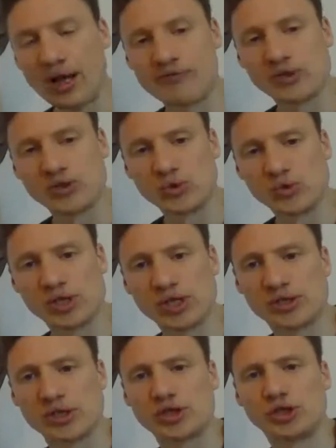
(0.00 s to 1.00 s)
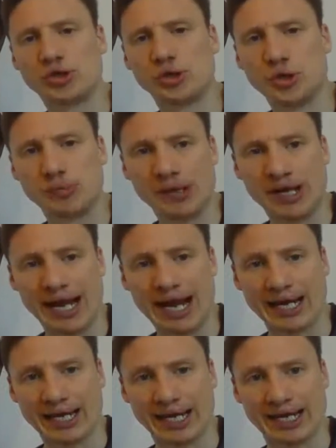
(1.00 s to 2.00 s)
resources should be
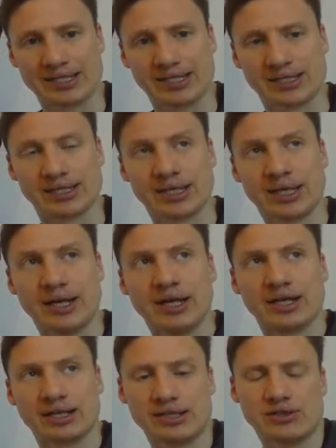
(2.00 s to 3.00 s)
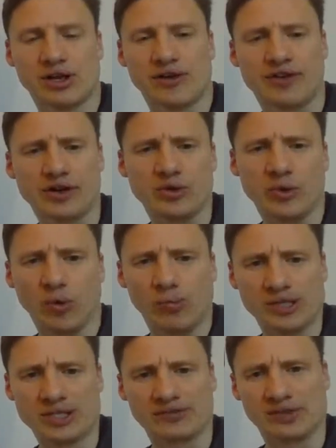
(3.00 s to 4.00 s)
allocated. That sounds like a very
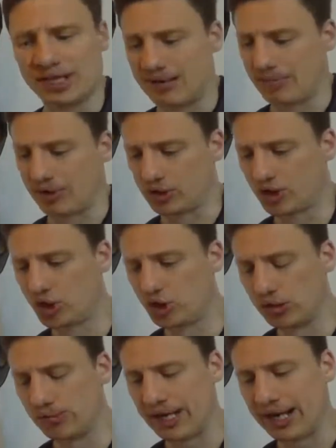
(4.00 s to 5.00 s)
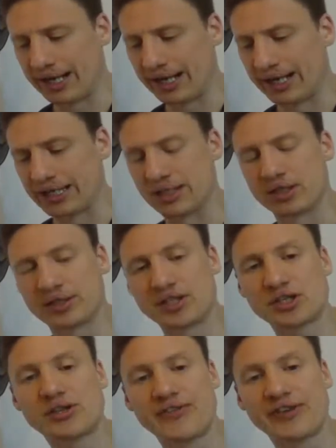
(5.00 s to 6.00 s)
normative statement, should be allocated. The
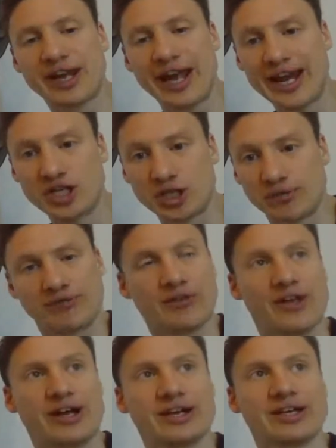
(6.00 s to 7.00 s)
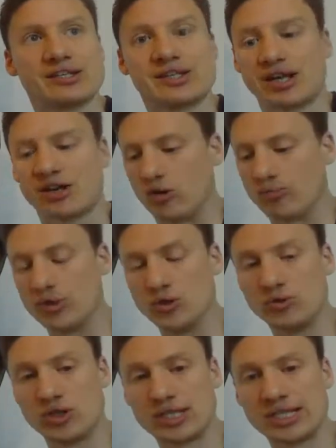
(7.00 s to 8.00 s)
justification for that is that
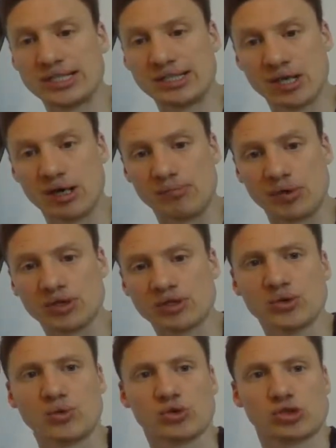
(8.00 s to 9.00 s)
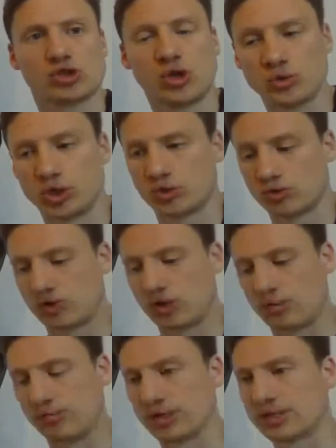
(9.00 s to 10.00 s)
community surplus or social
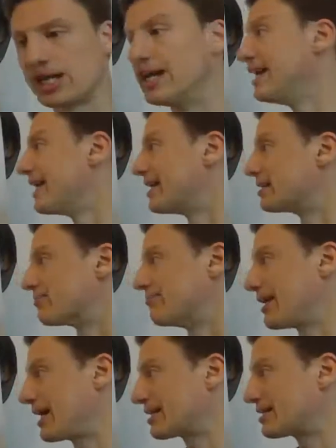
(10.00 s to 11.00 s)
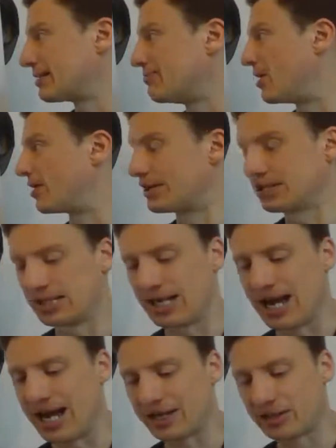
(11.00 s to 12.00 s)
surplus is maximized
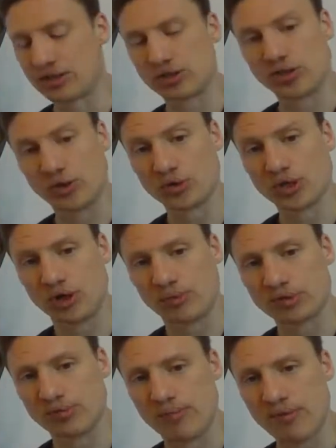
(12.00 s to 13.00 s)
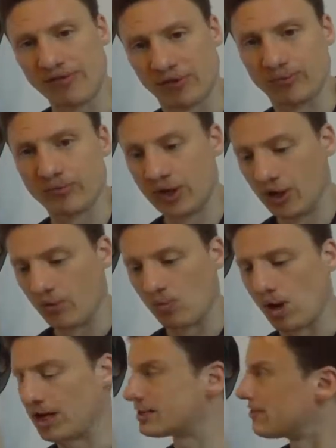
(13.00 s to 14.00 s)
at the socially optimum level.
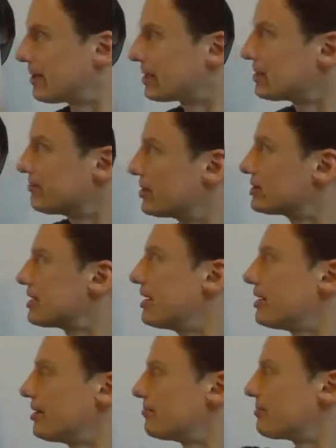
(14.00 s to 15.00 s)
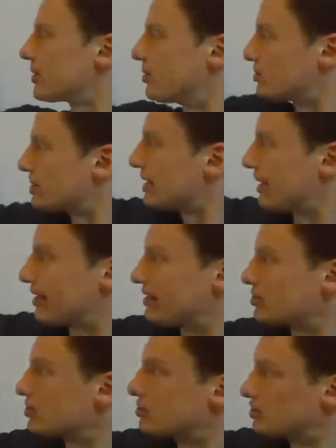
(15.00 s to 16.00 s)
Why is it maximized there? Because, again,
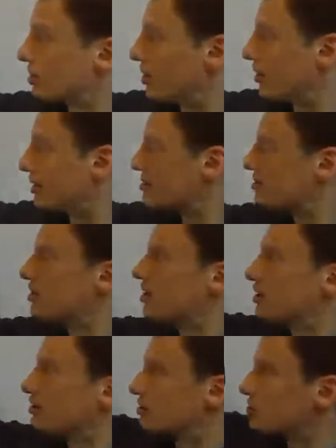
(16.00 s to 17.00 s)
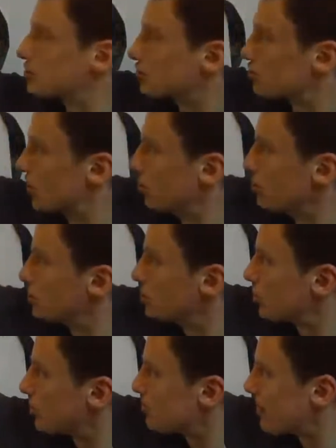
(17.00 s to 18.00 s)
let's use the lines. The
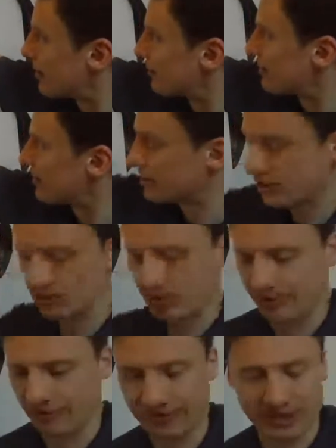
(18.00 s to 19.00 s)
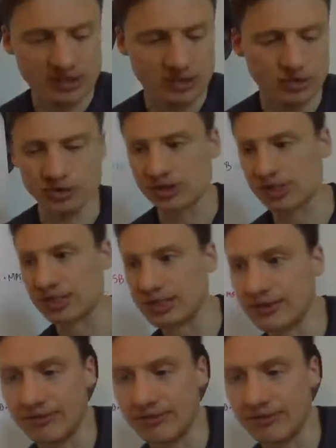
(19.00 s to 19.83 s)
social benefits, in fact, I'll do this in a